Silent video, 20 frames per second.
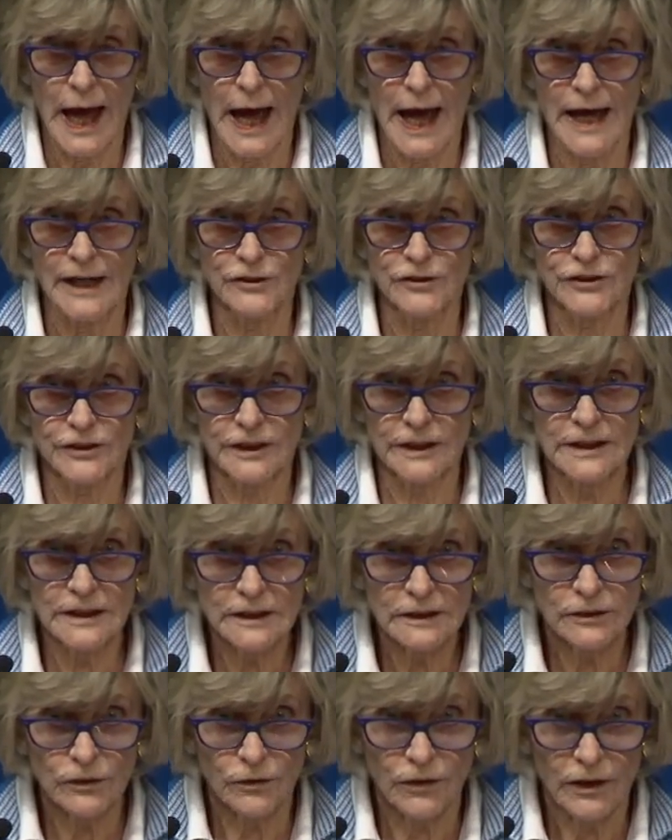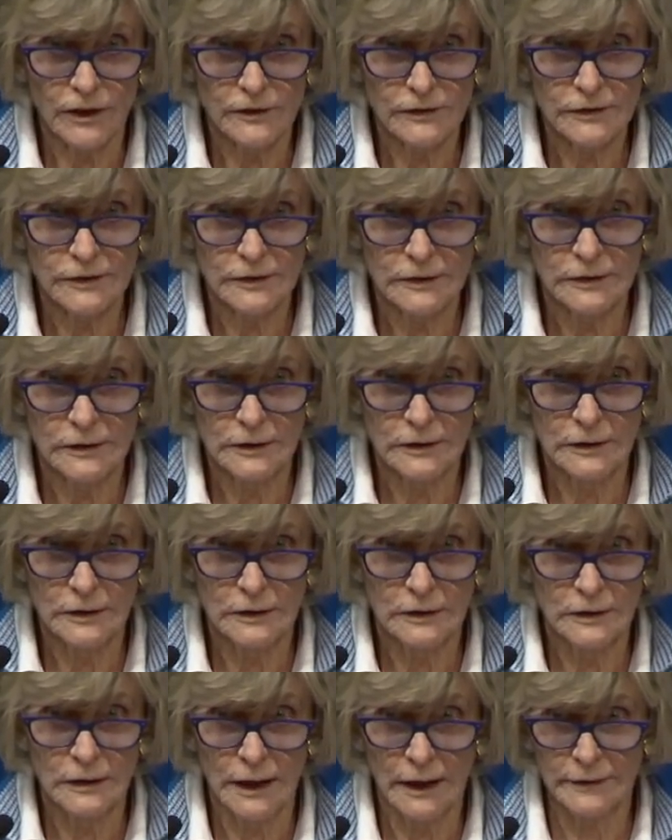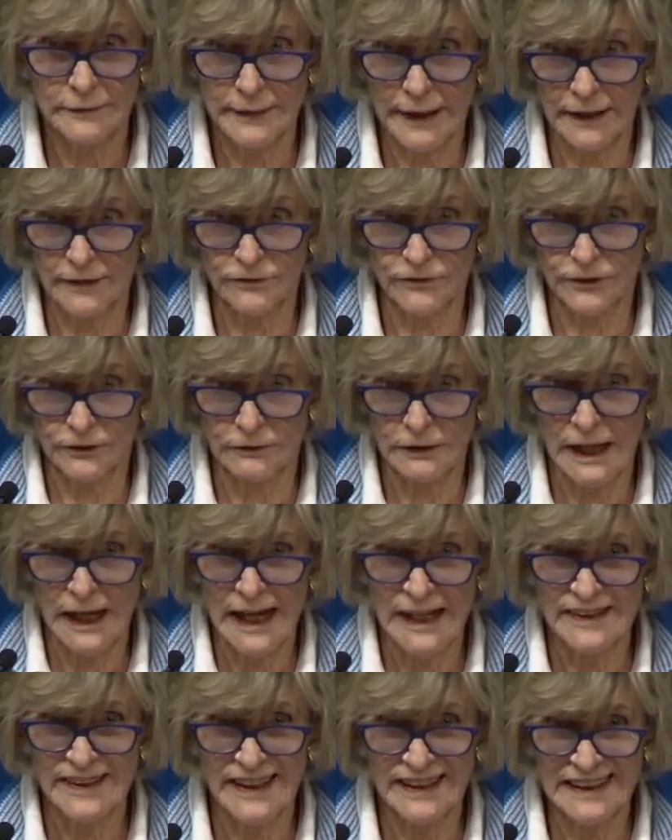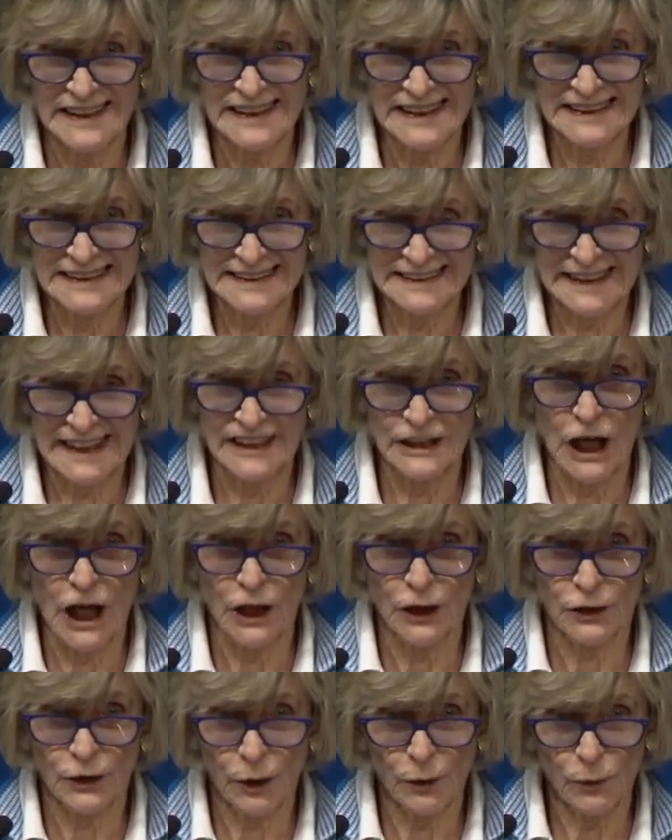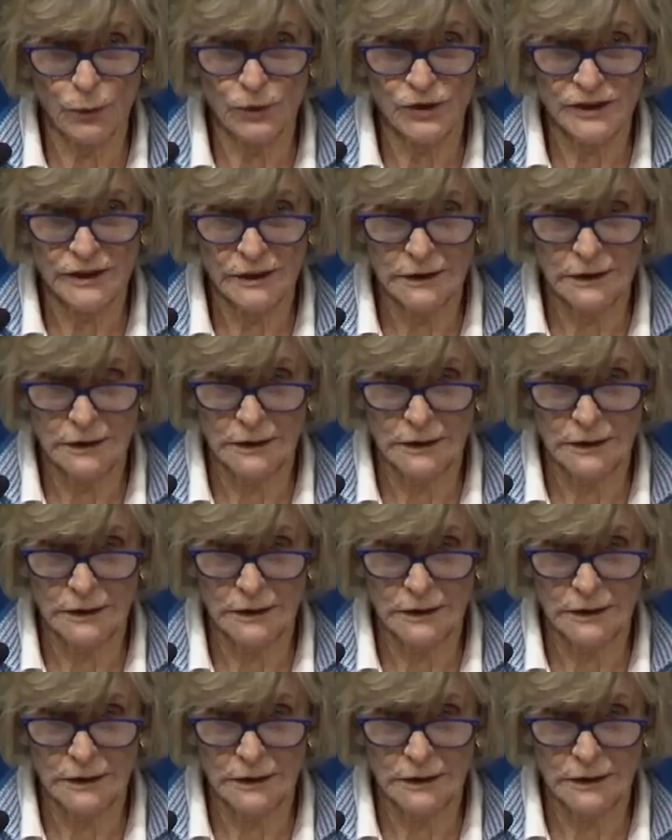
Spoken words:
And she thought, actually, that he said, coat.